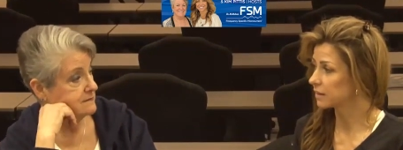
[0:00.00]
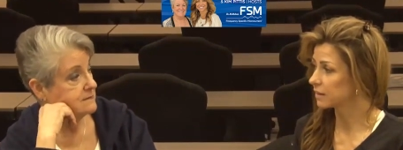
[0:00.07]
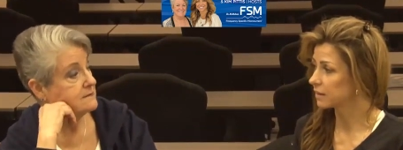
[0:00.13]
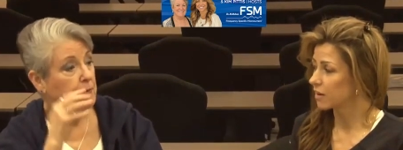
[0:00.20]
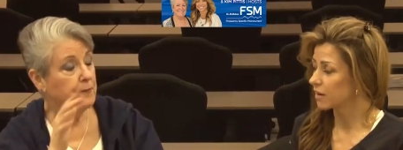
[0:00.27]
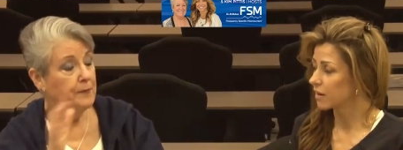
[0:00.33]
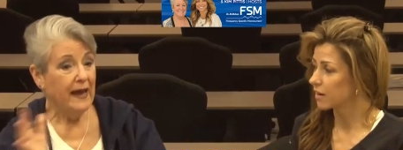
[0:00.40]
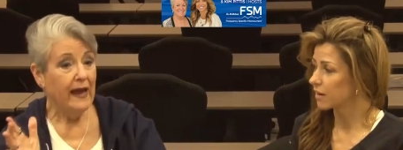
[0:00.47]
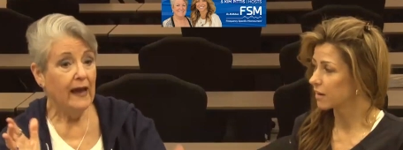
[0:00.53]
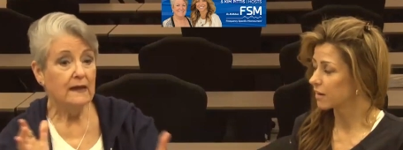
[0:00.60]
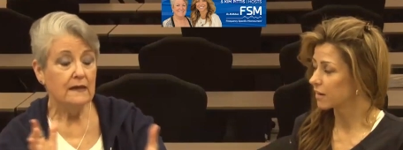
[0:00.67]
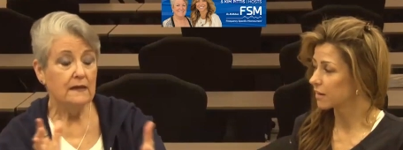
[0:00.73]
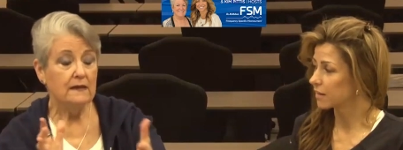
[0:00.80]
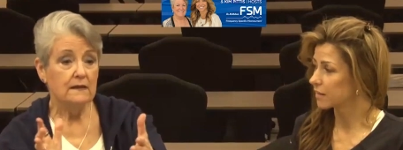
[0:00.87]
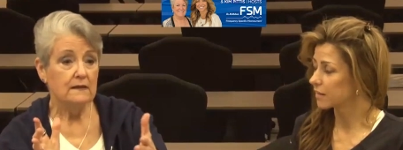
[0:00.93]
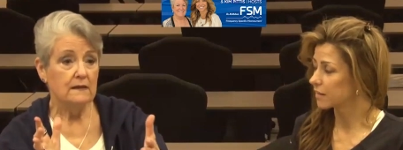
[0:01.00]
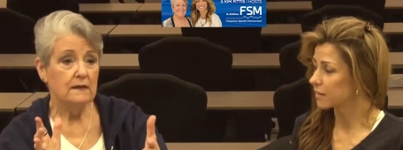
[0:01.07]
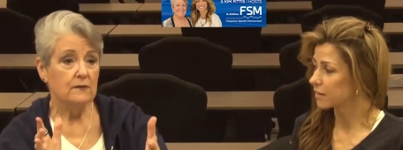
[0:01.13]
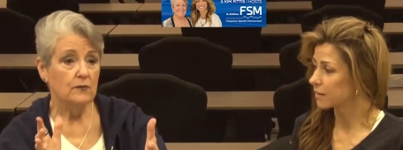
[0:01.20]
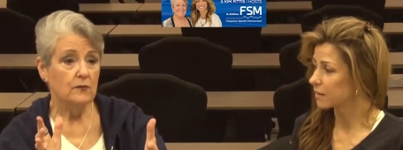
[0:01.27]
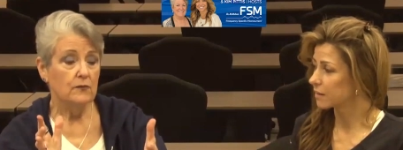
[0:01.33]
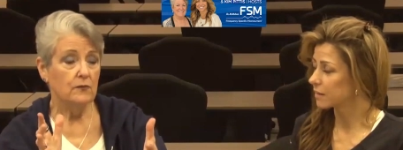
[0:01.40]
Speaker 1: Back
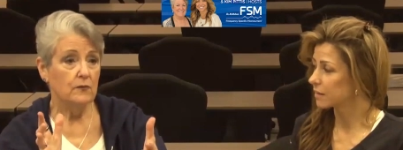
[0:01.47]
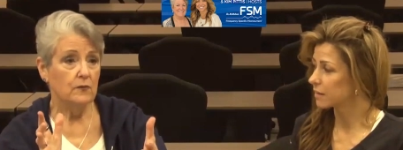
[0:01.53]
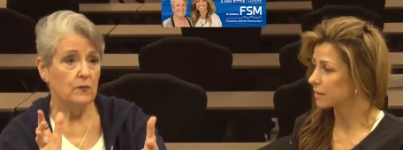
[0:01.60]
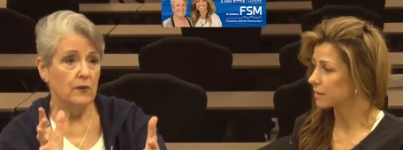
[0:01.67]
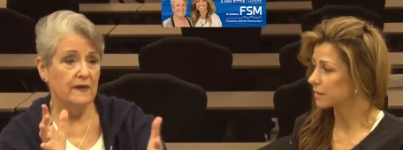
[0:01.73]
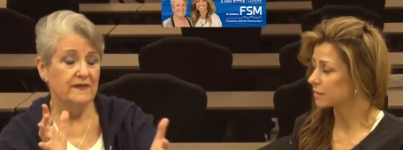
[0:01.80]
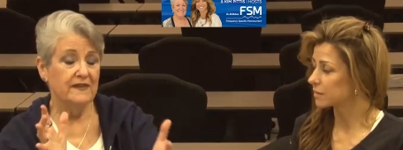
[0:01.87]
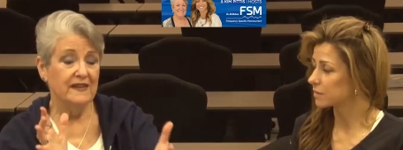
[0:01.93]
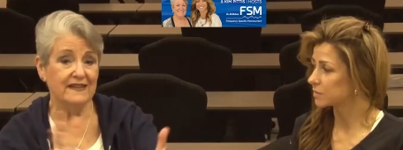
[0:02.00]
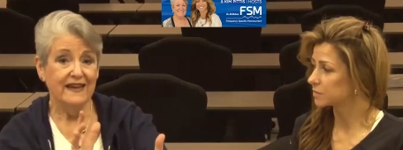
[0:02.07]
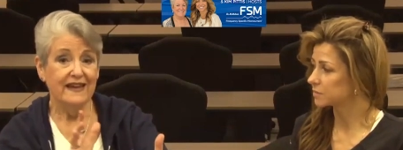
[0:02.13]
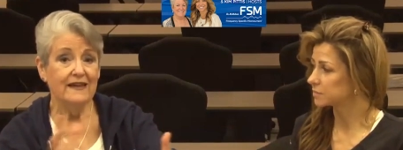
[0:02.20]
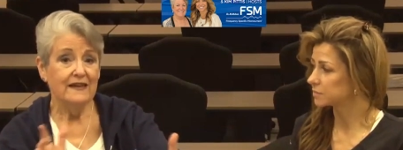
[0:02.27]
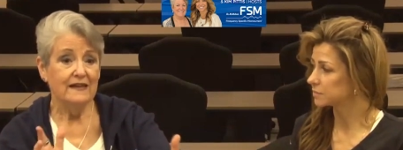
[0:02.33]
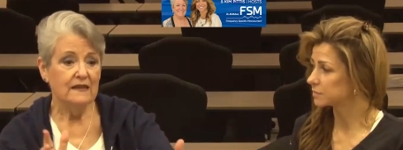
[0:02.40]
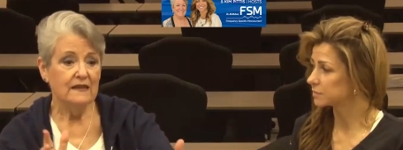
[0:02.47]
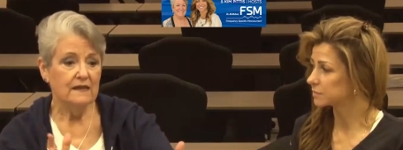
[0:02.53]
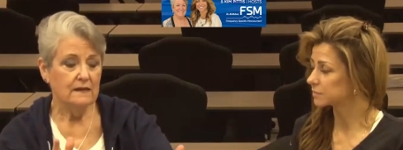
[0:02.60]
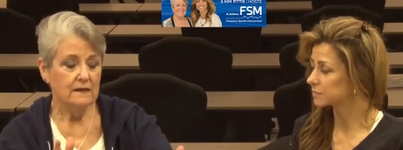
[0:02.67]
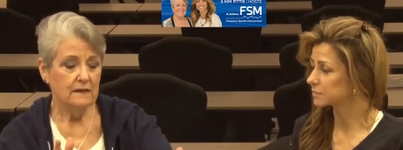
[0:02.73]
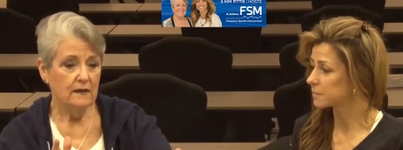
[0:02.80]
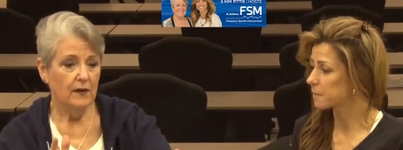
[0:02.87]
in the day,
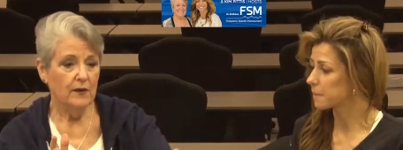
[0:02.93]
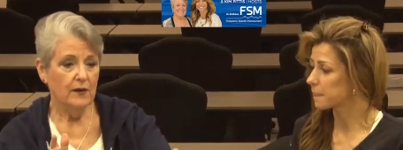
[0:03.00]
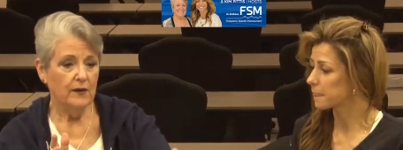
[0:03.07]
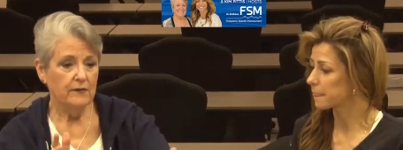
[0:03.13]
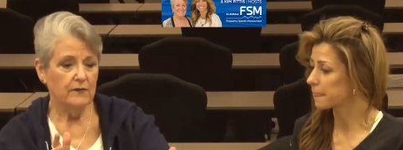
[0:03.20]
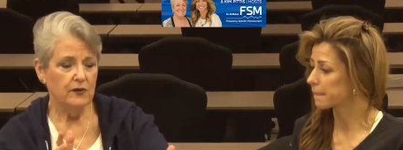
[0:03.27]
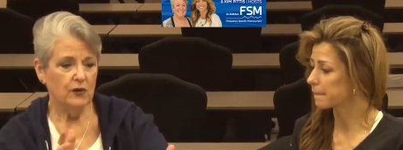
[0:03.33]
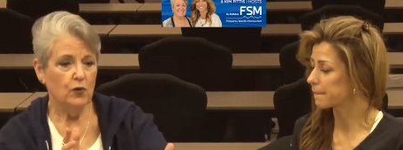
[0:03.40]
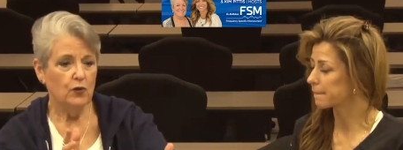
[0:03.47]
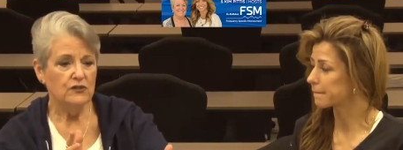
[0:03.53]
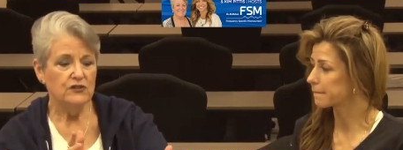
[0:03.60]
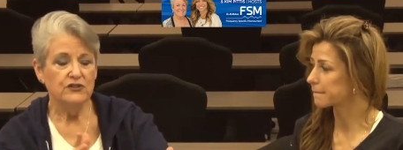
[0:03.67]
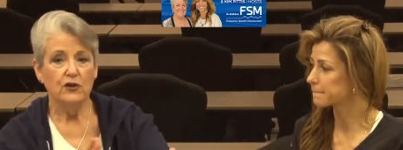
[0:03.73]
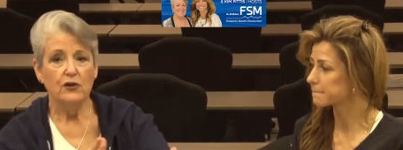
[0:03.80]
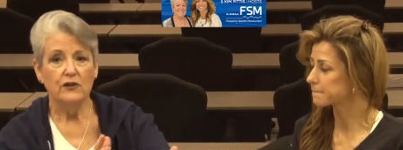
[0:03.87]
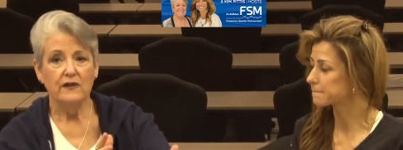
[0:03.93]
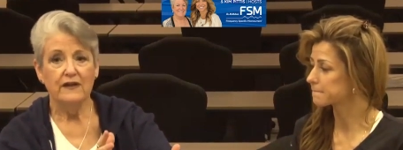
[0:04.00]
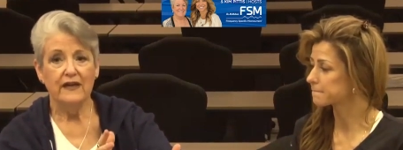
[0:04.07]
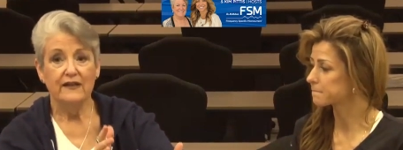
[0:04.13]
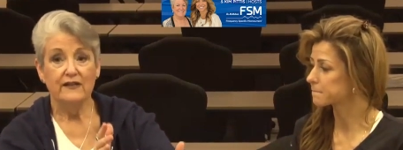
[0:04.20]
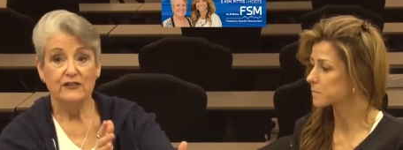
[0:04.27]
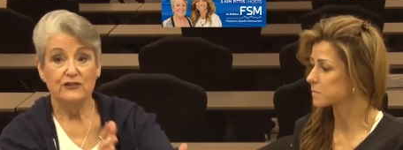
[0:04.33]
uh, the course started
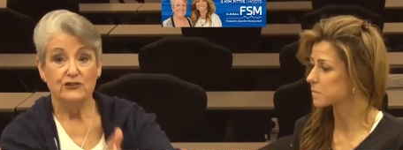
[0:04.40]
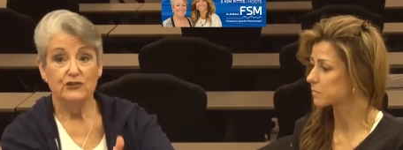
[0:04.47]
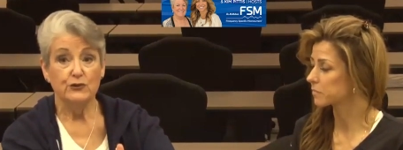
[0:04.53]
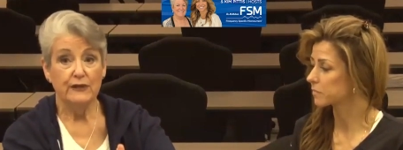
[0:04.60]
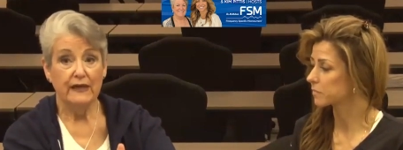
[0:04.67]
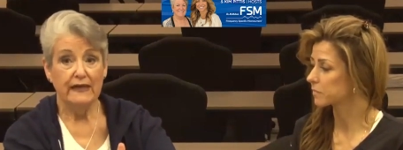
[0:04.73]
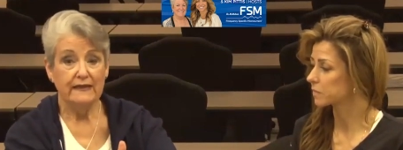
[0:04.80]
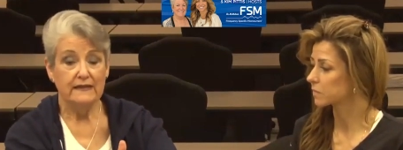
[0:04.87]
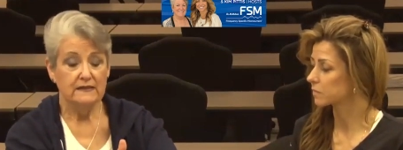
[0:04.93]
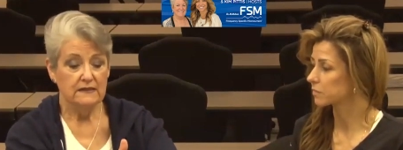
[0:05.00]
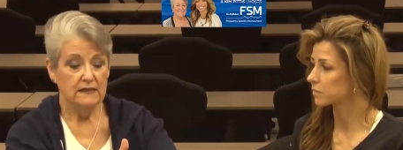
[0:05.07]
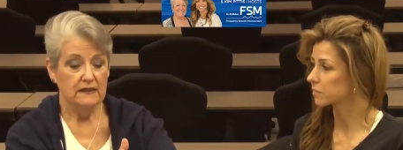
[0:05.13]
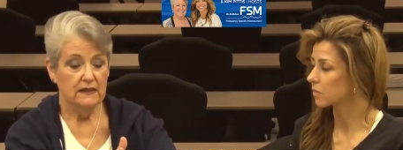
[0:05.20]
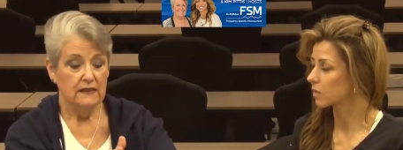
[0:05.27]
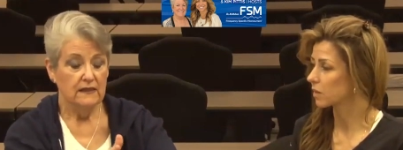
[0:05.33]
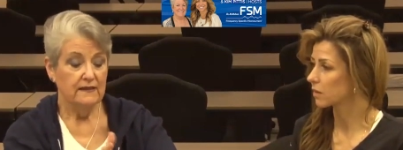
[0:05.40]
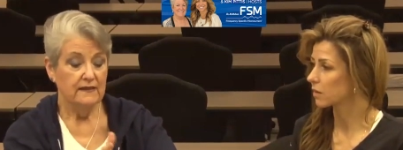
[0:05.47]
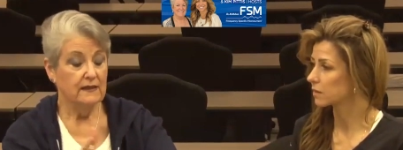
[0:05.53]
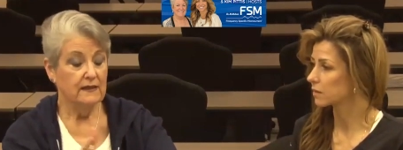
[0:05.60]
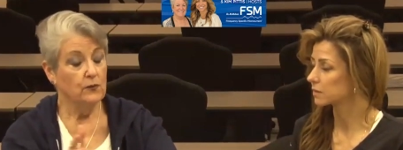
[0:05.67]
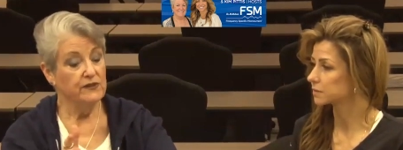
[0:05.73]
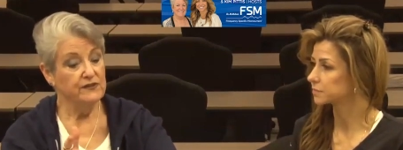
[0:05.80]
out at two days then
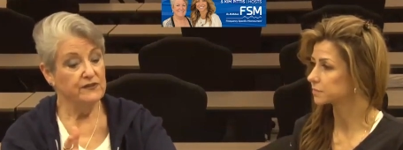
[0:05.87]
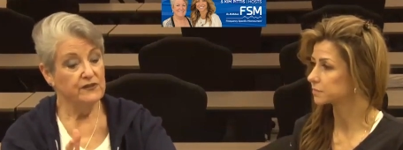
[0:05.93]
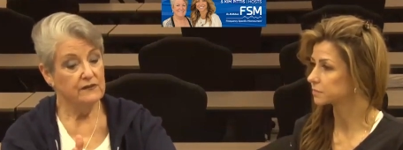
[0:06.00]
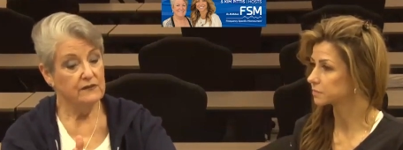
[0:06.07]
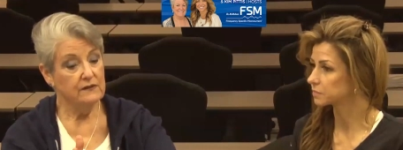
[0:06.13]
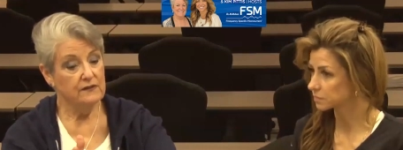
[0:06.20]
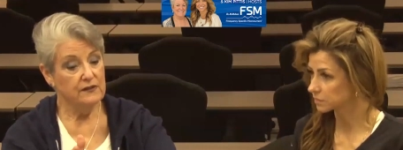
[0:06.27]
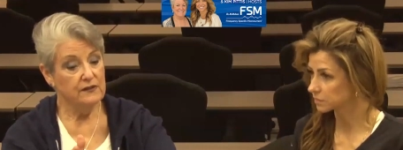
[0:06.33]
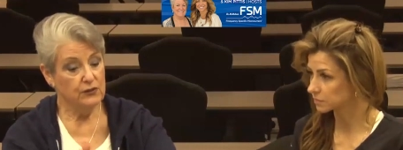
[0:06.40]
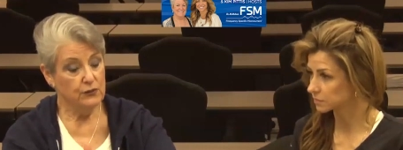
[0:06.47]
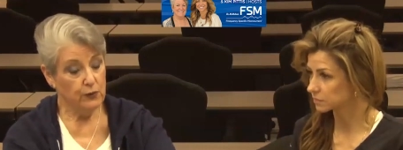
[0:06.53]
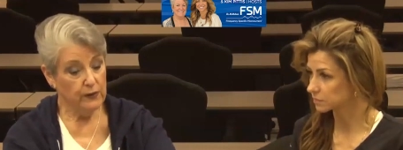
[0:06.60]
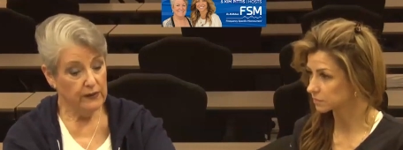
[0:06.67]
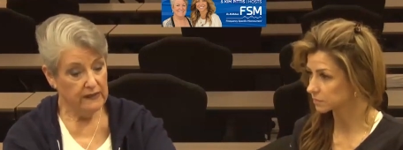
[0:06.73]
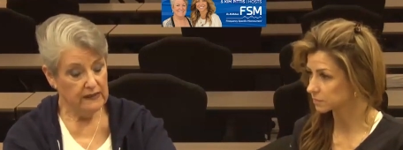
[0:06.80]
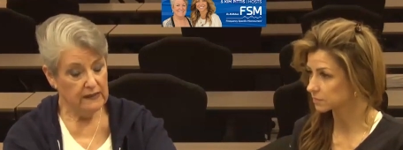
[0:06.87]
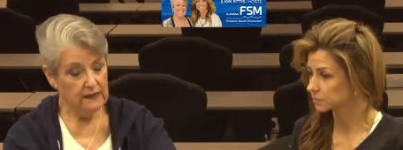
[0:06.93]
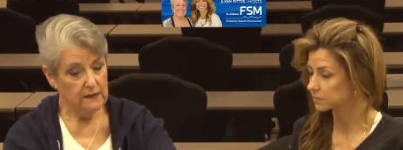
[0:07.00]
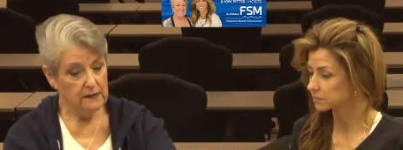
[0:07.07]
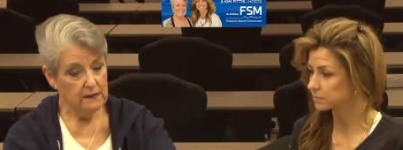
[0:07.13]
I went to three,